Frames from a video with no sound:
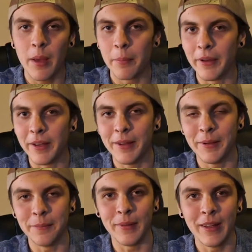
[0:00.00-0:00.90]
But
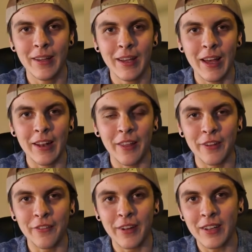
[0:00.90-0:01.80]
another
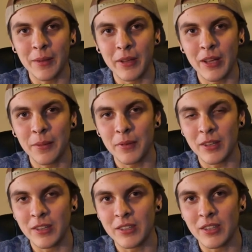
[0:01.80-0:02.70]
event coming up
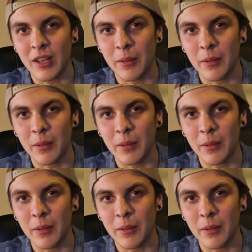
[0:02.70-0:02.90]
is,